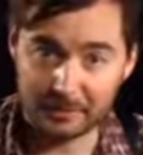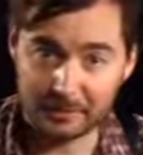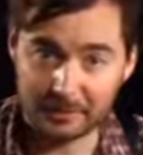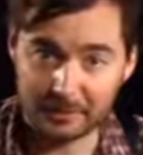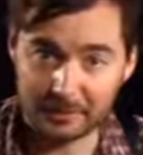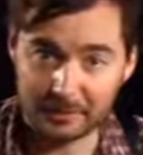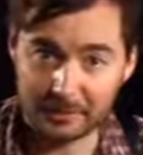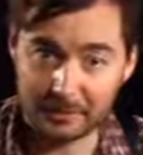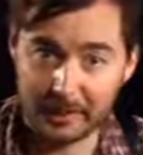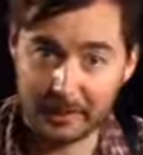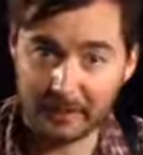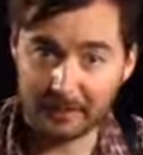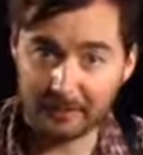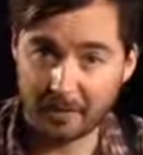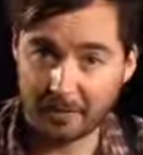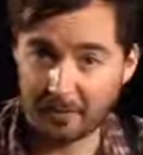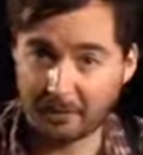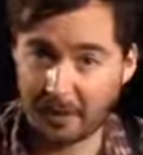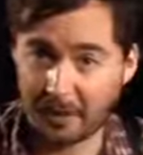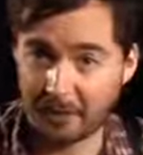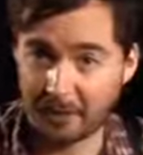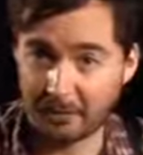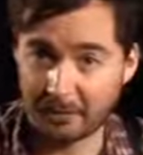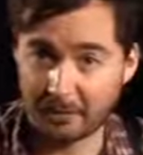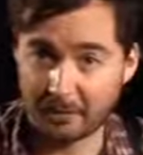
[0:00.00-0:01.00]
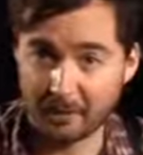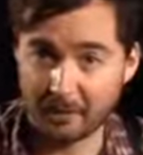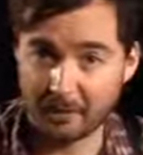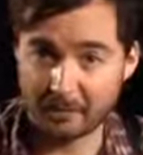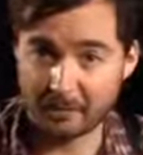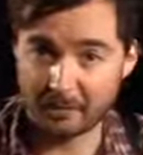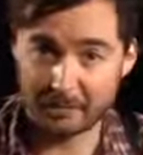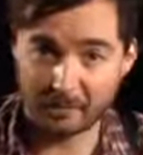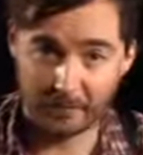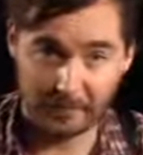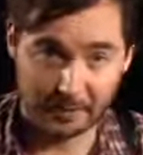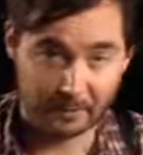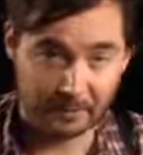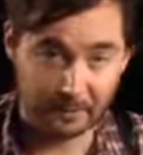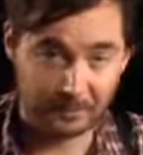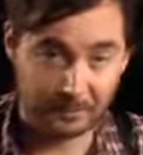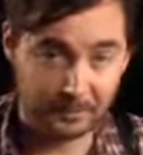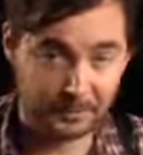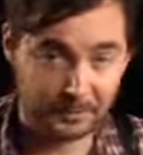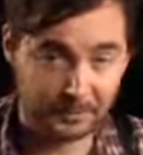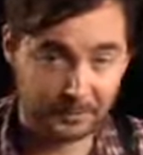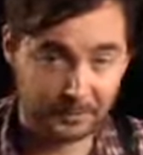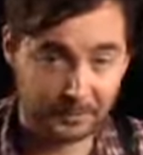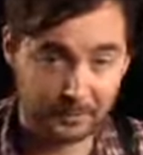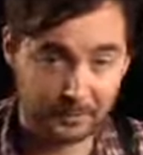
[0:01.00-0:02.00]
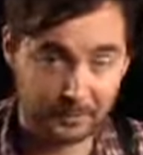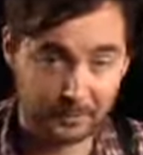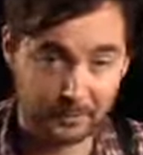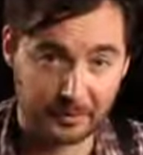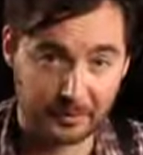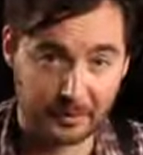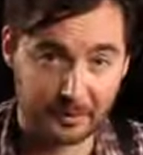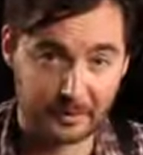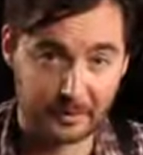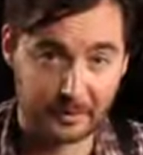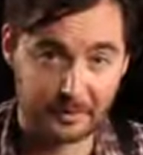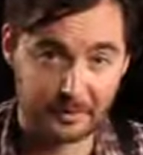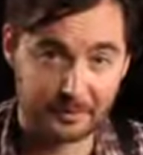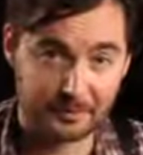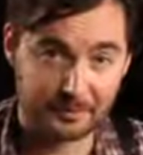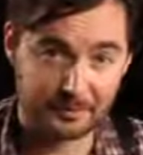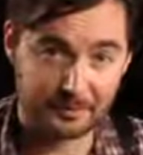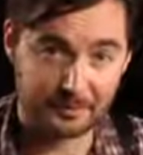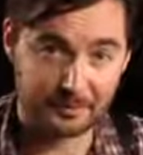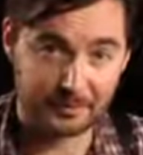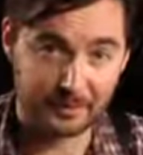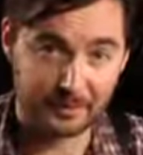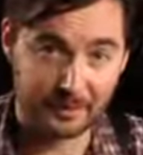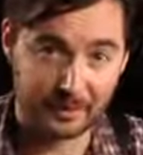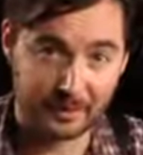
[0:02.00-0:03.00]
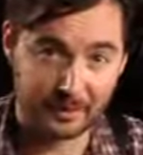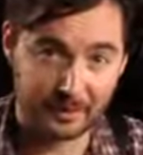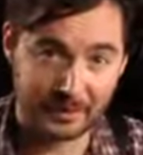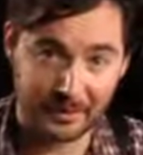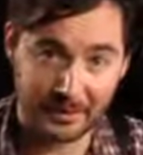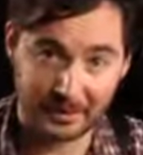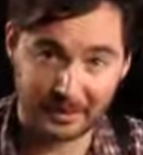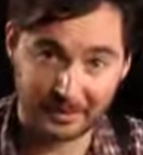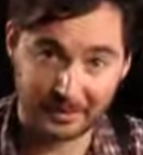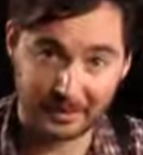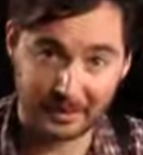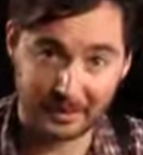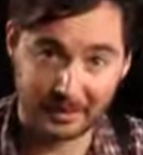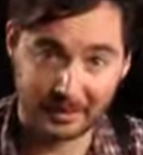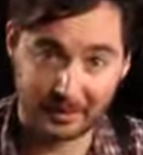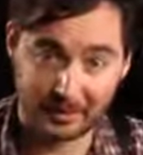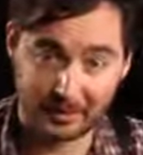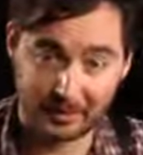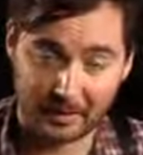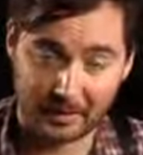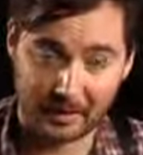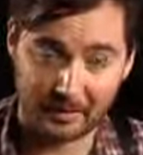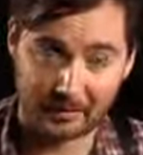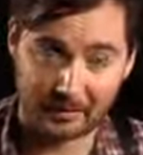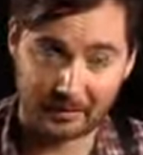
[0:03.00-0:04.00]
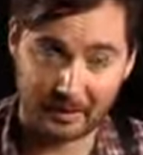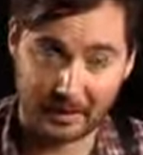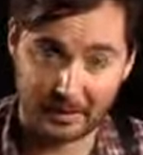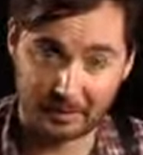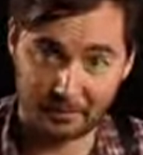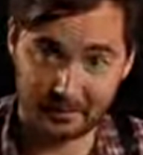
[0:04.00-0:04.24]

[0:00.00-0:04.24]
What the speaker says: Shaker Vibrato comes with one of those tone prints inside the pedal right